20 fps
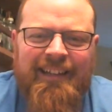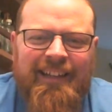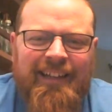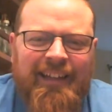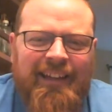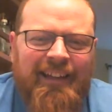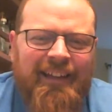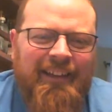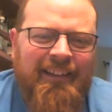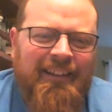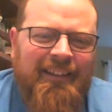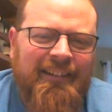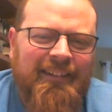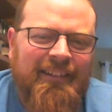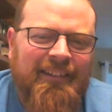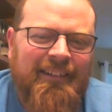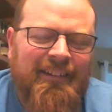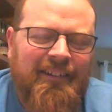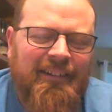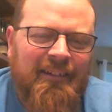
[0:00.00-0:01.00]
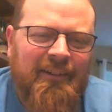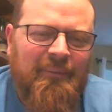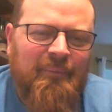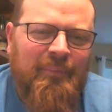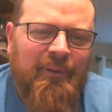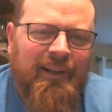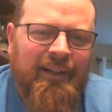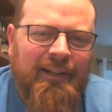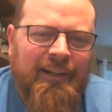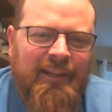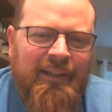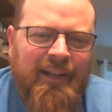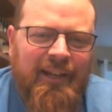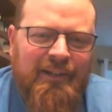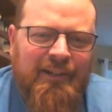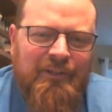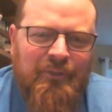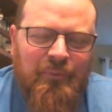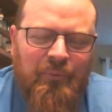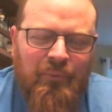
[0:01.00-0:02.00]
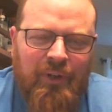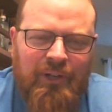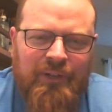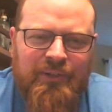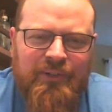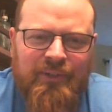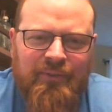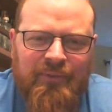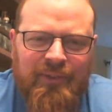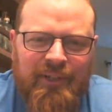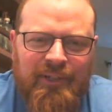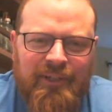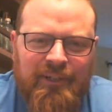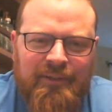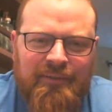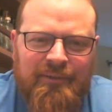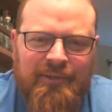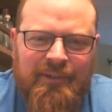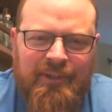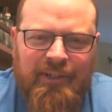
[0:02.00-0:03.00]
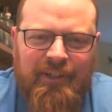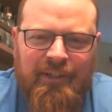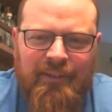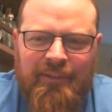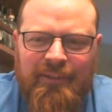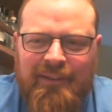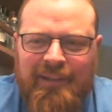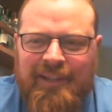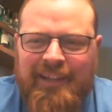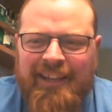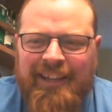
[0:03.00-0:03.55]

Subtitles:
And Brandy actually watched the video, which I didn't